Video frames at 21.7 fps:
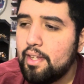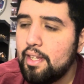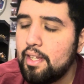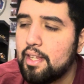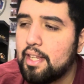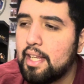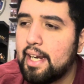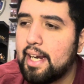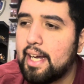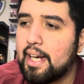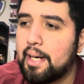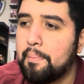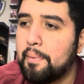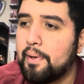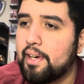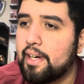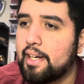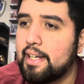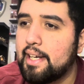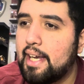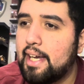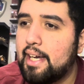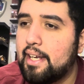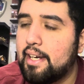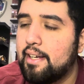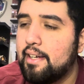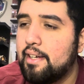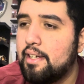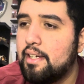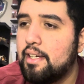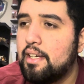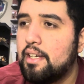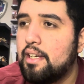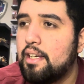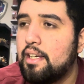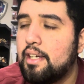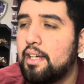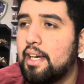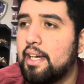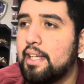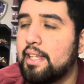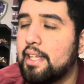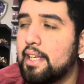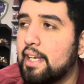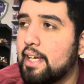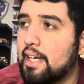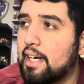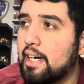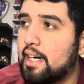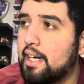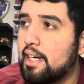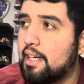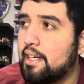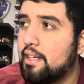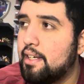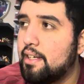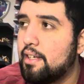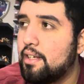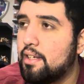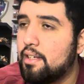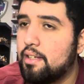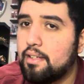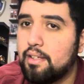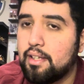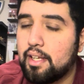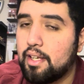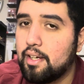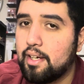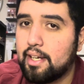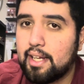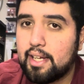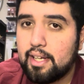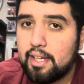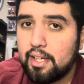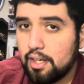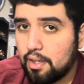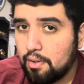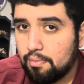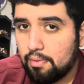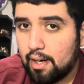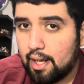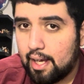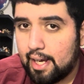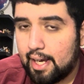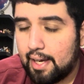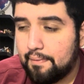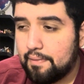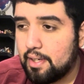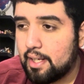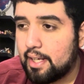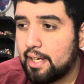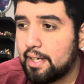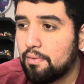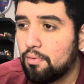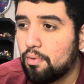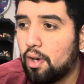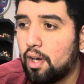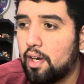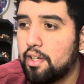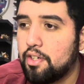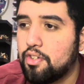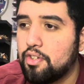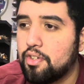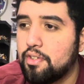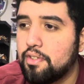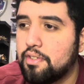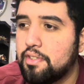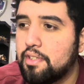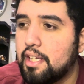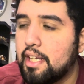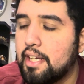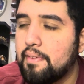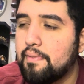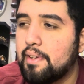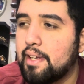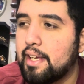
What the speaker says: Then you got American Dad, and then you got like you rely heavily on Roger, Steve.